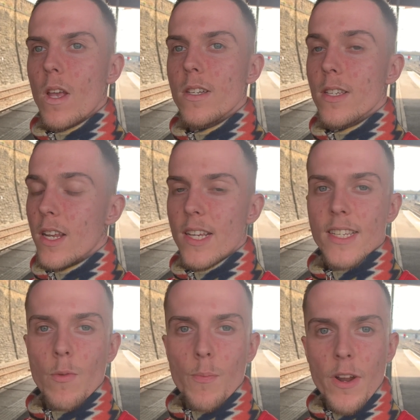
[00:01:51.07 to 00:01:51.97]
So let's
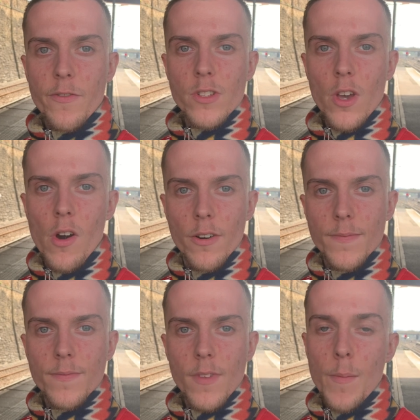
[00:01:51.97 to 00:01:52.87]
see what Bradford's got.
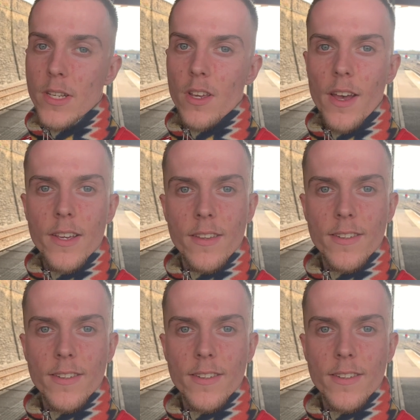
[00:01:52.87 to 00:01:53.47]
I'm excited.